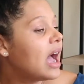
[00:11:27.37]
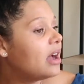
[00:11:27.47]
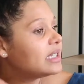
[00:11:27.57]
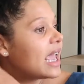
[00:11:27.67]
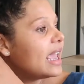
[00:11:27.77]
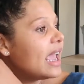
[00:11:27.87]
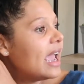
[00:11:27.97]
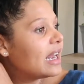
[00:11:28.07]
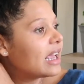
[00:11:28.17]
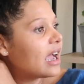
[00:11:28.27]
I'll take it
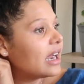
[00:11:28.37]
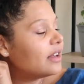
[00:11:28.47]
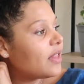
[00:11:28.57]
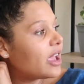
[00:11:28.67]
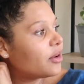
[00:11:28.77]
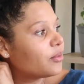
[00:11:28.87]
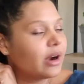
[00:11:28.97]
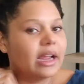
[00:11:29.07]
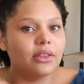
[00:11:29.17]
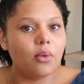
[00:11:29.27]
and I kind of like
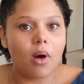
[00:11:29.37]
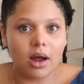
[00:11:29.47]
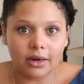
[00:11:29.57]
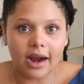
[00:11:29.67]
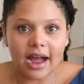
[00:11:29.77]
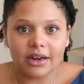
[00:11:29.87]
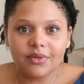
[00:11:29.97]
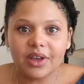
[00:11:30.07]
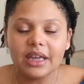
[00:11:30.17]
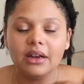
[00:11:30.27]
wring the water out
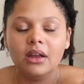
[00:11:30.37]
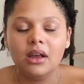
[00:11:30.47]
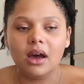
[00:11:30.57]
of it,